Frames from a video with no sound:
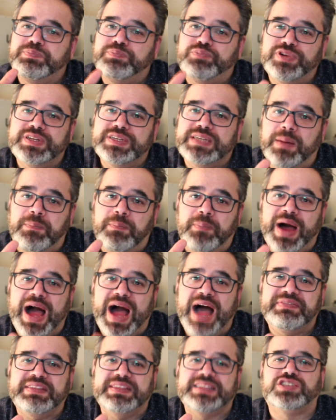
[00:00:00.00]
print a
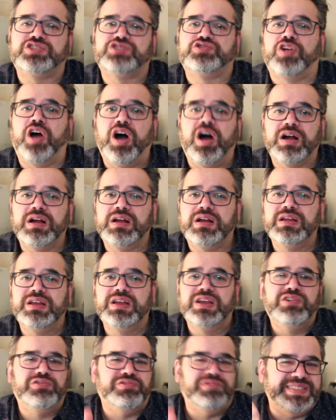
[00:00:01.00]
part that's strong,
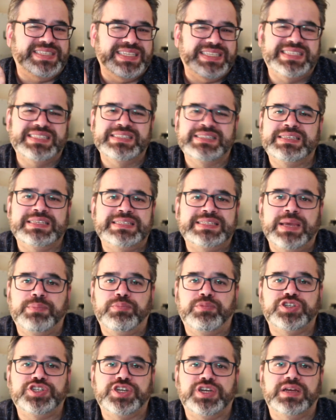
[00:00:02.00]
resistant to
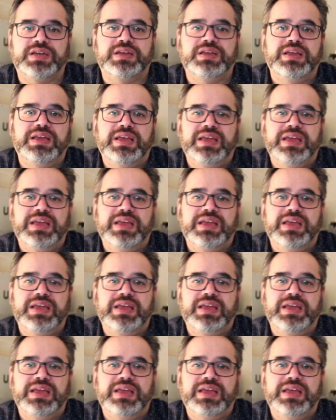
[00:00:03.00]
temperature,